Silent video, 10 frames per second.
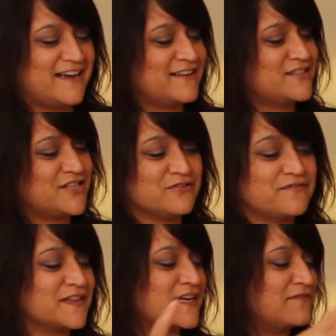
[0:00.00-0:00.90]
Do you
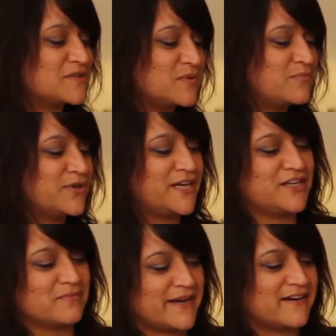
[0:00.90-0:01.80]
feel comfortable putting
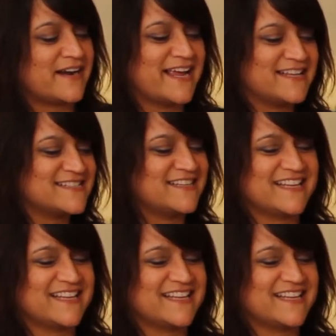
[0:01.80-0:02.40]
your bare hands in